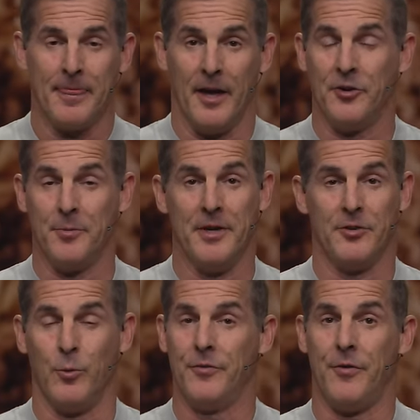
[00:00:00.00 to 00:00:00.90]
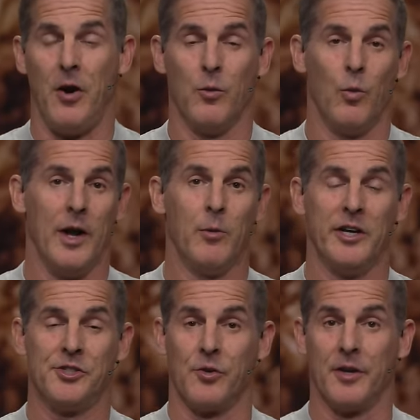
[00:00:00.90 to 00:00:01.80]
That just means that we've fallen way,
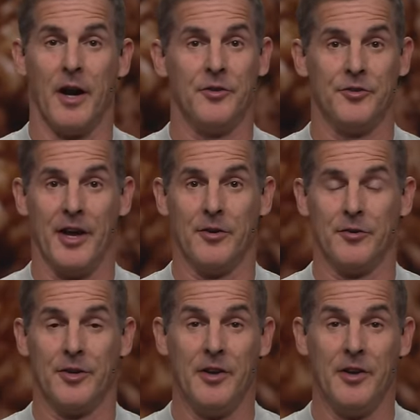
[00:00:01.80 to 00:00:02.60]
way short of God's standards.